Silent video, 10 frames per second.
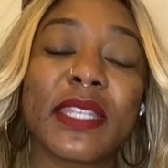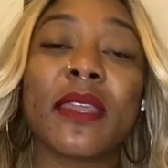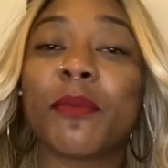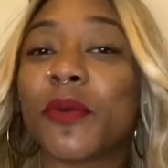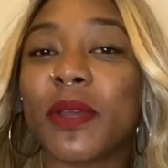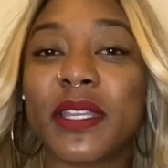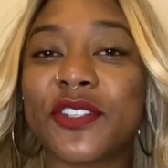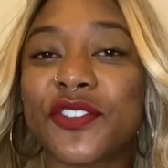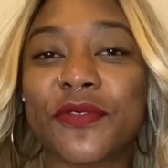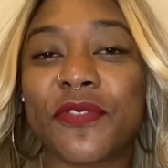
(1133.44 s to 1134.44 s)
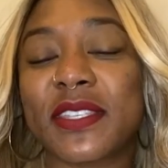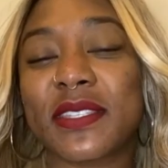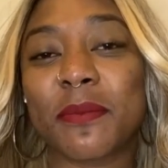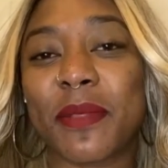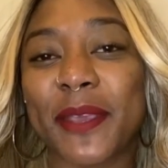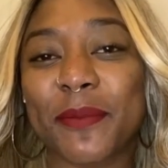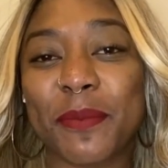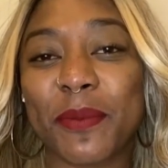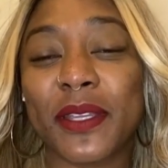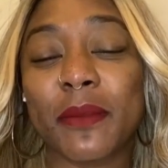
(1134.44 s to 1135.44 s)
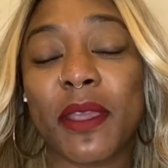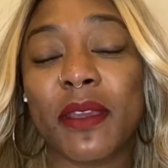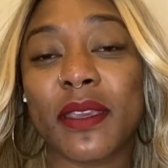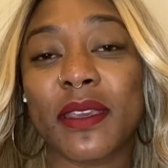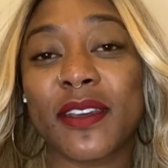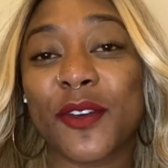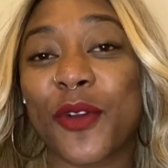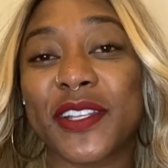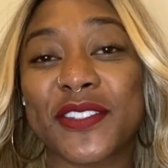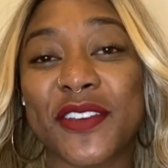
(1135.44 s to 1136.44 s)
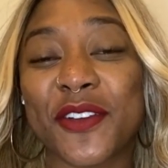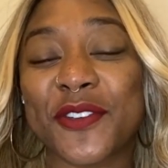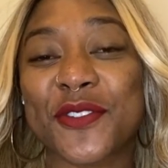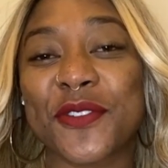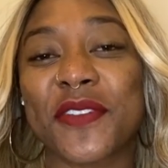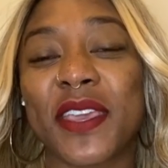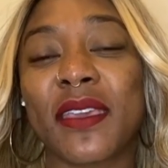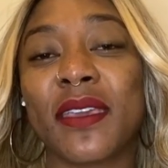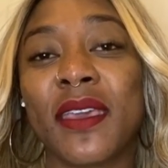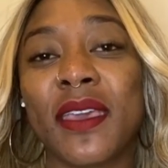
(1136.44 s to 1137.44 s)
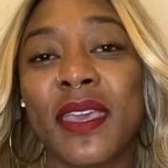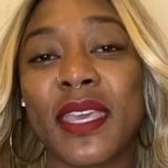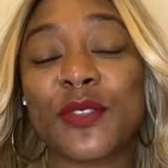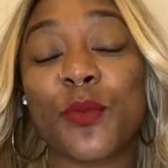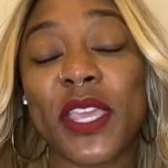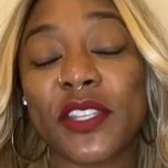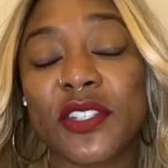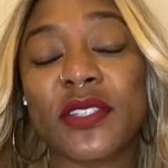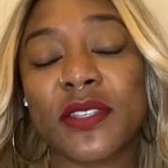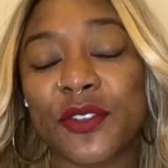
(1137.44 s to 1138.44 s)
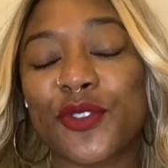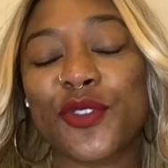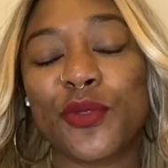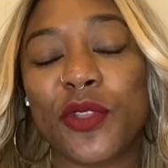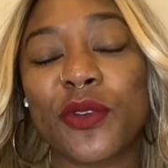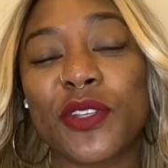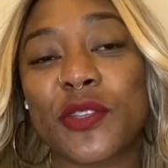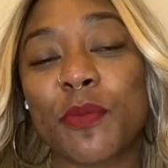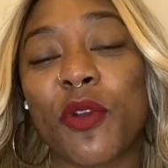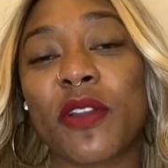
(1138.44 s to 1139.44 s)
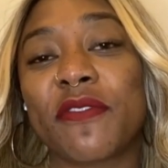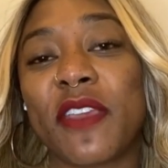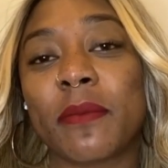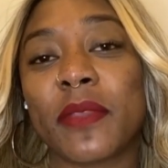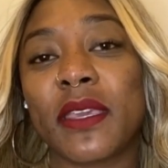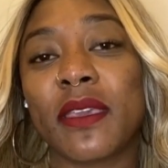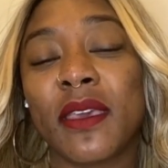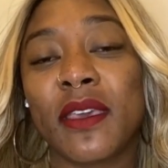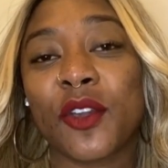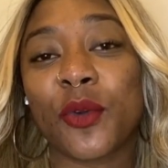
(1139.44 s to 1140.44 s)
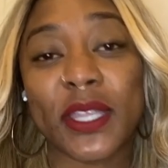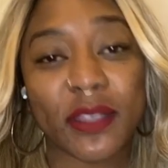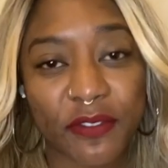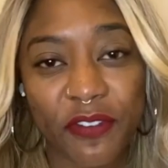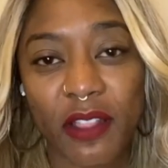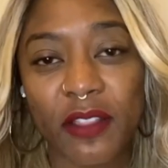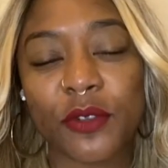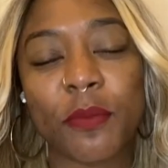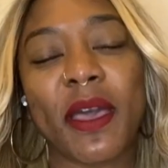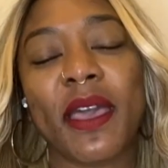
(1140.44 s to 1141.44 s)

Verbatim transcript: The number one issue facing Black people in America, according to our survey, is wages that are too low to support a family, quickly followed